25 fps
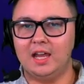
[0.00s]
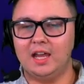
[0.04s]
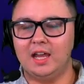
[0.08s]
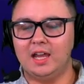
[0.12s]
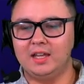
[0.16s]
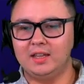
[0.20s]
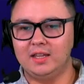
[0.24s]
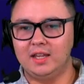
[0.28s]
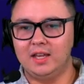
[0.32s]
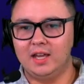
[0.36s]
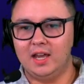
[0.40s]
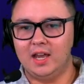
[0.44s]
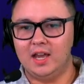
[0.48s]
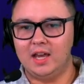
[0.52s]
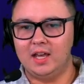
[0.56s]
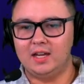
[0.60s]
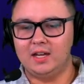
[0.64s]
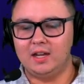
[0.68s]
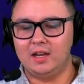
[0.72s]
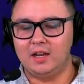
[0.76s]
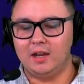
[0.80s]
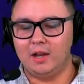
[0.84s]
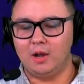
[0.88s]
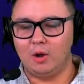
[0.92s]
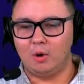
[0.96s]
And then
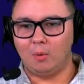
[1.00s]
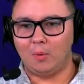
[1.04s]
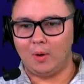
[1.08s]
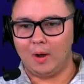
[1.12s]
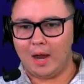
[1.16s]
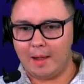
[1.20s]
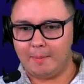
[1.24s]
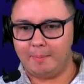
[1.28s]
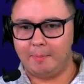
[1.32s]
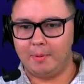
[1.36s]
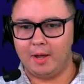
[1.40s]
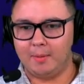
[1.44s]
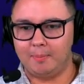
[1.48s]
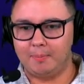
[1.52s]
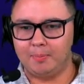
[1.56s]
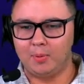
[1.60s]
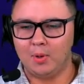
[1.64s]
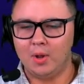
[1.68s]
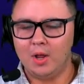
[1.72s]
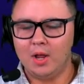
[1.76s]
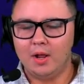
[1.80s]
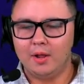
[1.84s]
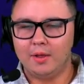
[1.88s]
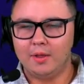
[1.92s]
you wrap up